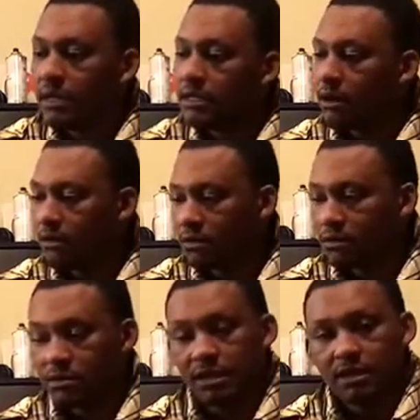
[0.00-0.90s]
The
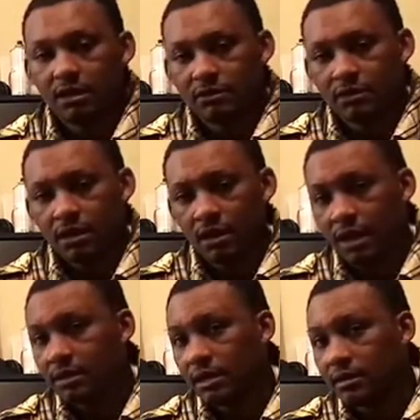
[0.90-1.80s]
hardcore tank cover is a
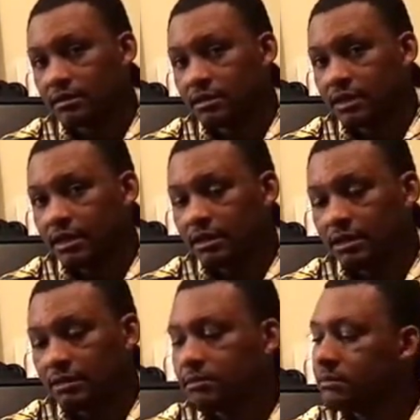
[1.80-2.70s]
lot lighter than that
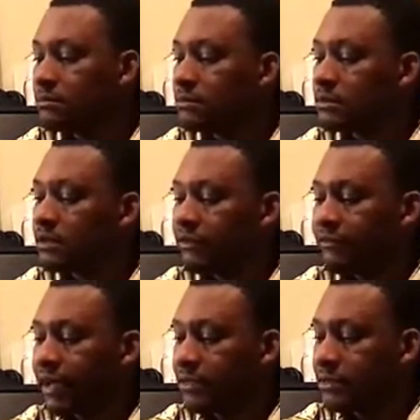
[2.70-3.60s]
the
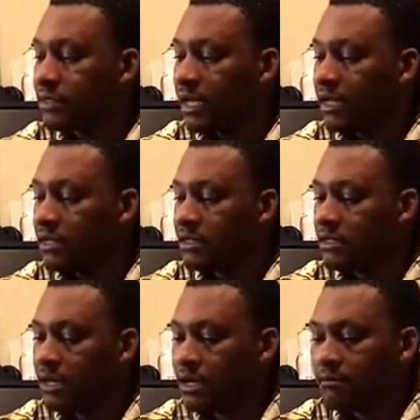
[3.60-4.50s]
factory tank.
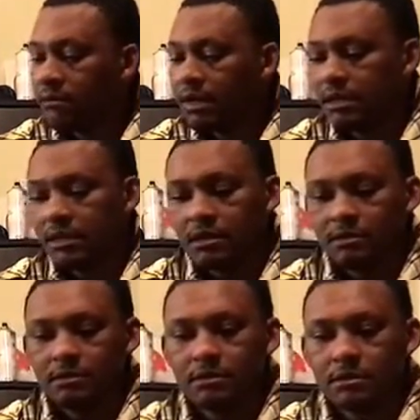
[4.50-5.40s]
But
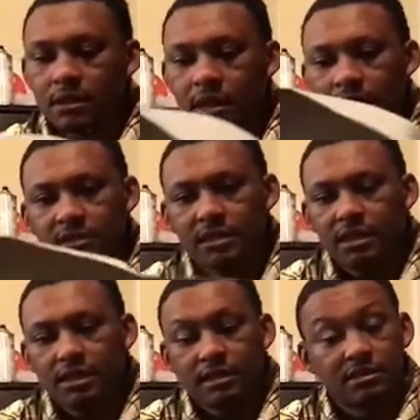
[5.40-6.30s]
like I
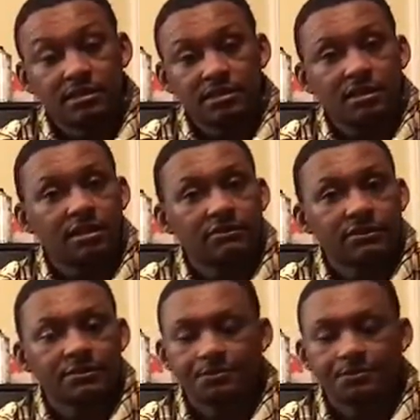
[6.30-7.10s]
said, it's just a cover.